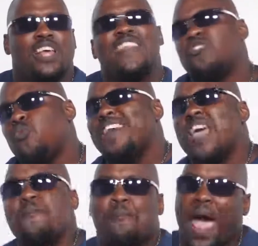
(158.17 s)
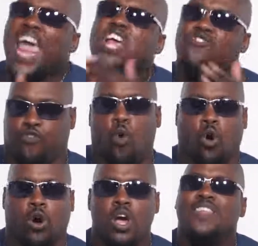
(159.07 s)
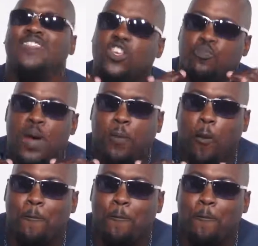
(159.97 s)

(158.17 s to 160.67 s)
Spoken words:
That's why they paid for, these people